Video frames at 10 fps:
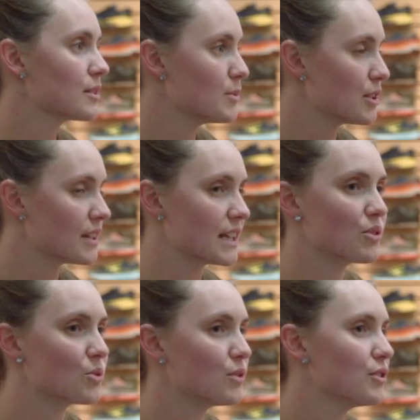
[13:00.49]
community
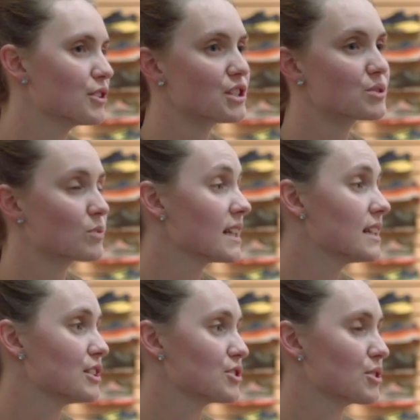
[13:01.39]
in Louisville, and just running
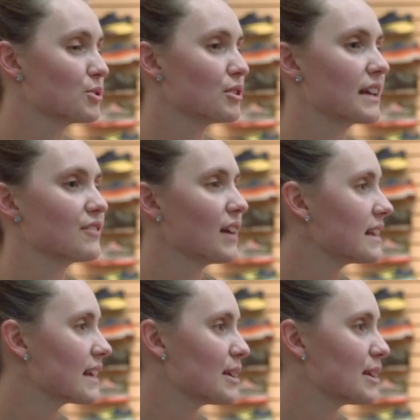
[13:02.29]
in general. Find that